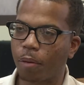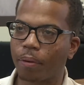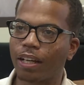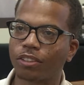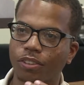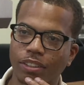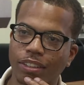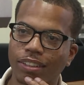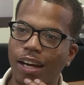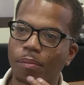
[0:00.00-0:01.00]
up an interesting
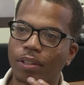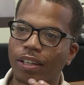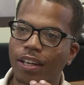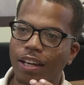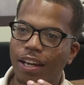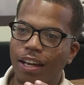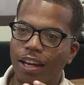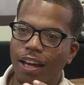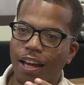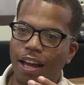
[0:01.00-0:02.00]
topic.
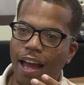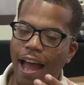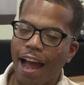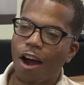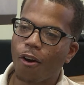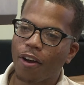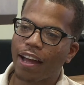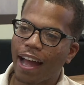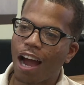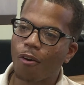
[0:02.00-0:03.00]
How,
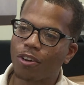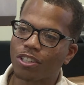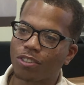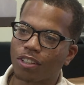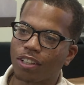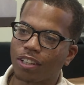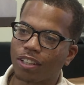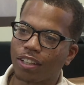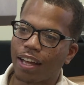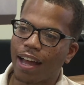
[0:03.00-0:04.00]
how is,
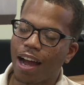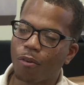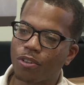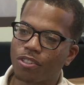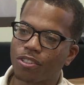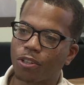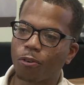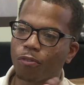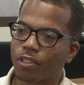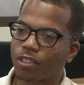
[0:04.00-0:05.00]
how is
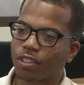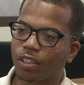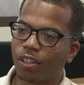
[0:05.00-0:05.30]
service?